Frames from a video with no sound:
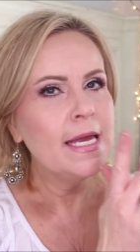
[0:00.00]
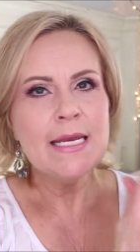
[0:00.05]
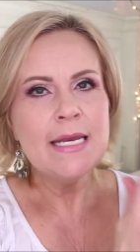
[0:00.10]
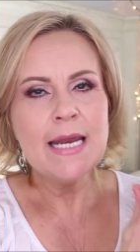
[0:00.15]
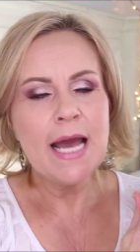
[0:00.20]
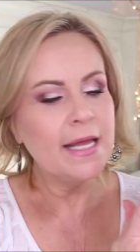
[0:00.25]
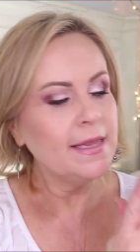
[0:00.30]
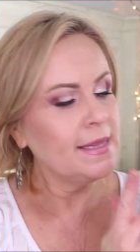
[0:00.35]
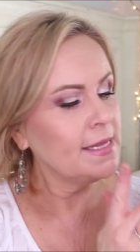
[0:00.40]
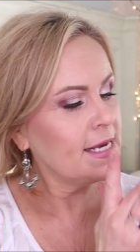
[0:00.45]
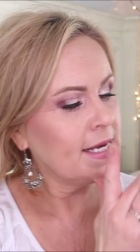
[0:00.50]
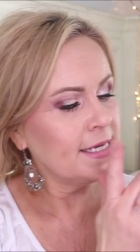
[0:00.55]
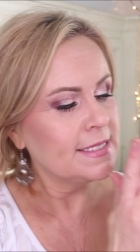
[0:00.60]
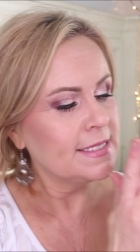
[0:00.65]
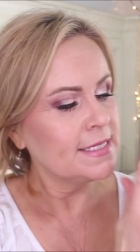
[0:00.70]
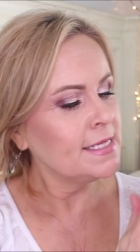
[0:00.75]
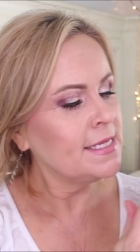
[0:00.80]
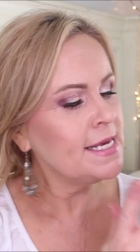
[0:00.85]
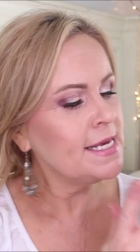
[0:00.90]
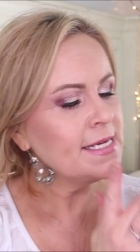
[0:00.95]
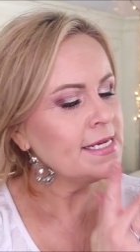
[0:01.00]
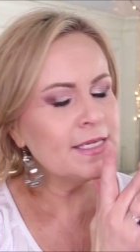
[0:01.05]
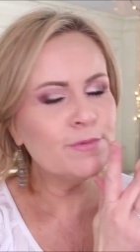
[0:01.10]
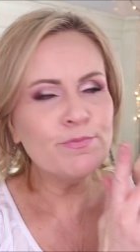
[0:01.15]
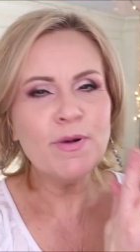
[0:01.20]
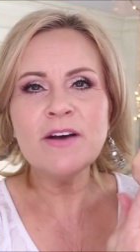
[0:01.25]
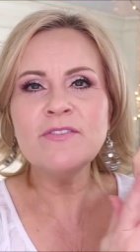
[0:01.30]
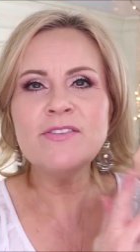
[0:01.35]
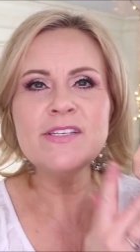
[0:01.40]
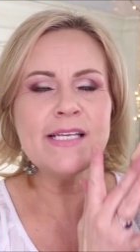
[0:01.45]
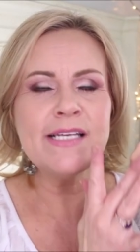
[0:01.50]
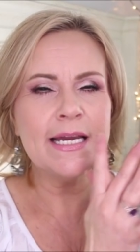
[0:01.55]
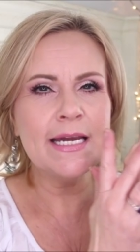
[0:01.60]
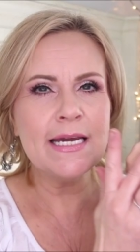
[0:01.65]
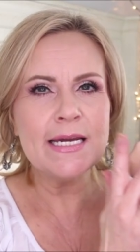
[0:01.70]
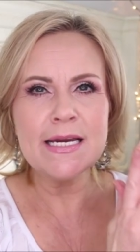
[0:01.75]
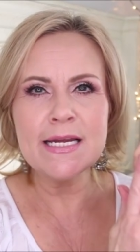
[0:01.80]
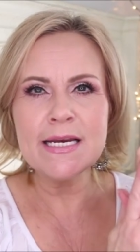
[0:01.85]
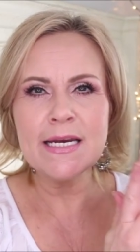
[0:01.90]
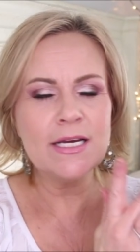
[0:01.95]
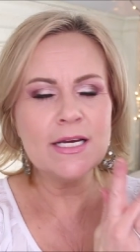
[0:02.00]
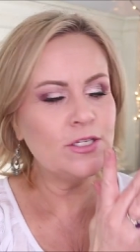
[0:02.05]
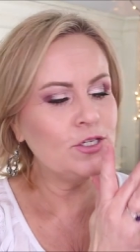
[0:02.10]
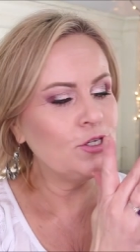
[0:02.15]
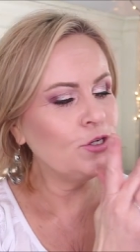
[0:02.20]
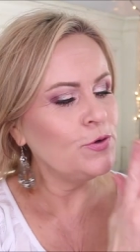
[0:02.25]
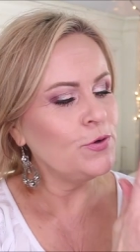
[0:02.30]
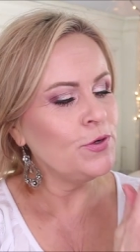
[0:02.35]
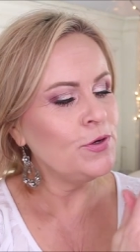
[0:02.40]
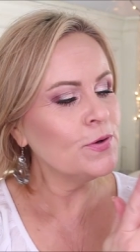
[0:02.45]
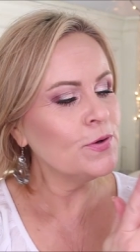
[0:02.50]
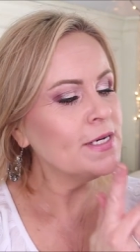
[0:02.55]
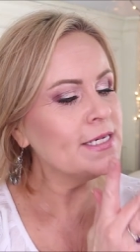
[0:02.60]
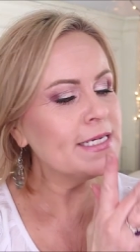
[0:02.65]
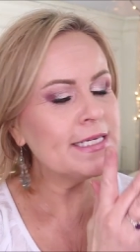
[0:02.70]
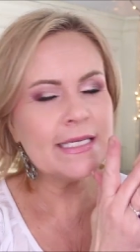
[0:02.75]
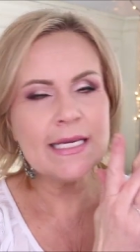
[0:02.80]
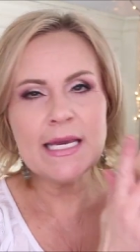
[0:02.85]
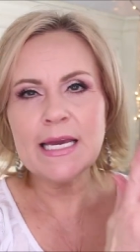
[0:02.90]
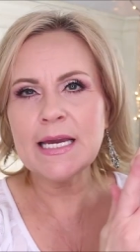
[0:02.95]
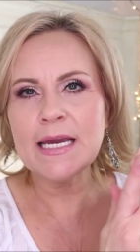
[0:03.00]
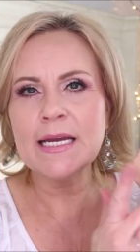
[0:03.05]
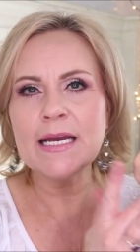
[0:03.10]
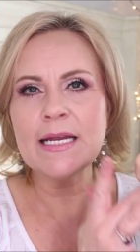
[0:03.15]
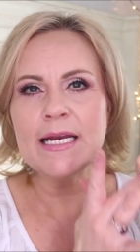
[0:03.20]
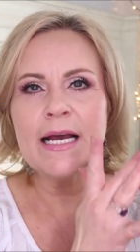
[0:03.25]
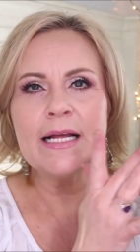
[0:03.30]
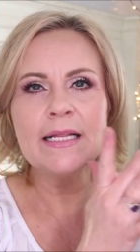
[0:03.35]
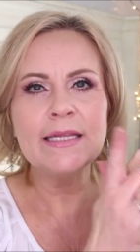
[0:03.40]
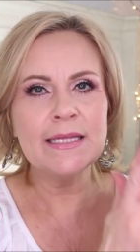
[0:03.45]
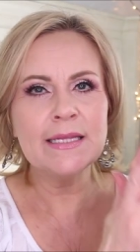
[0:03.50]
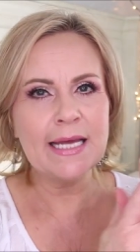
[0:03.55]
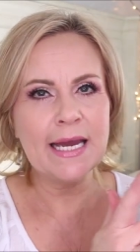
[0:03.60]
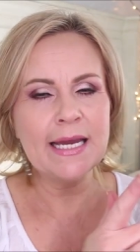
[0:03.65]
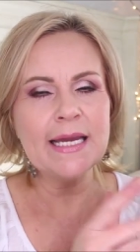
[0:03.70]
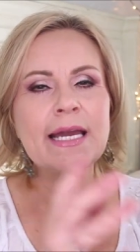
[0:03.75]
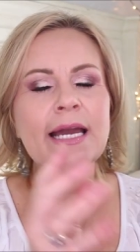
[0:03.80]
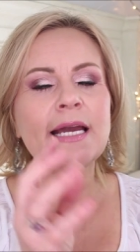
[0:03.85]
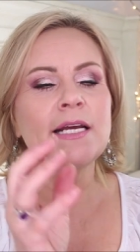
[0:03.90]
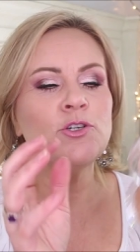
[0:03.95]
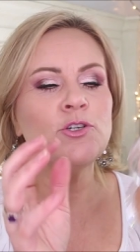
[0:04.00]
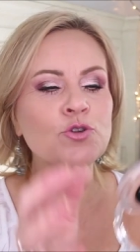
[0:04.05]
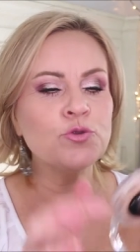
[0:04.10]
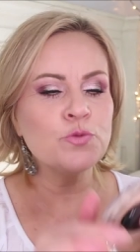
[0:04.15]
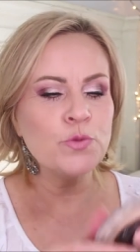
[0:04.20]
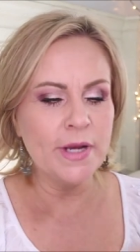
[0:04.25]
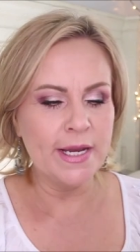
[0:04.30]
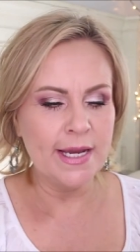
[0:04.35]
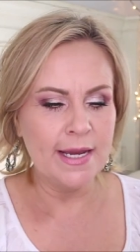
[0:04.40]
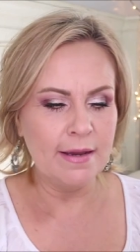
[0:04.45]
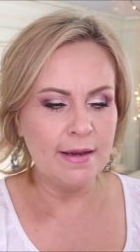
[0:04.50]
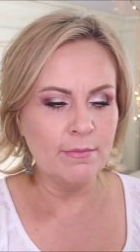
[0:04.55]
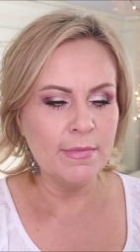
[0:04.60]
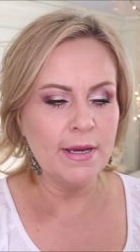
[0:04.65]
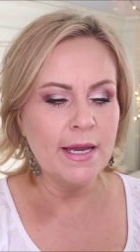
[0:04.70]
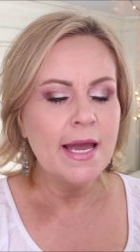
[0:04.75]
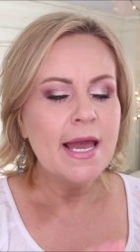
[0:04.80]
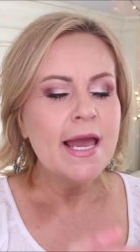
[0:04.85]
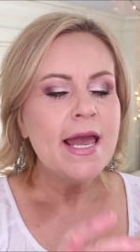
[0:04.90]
Not this. This buffs in to your skin like a dream.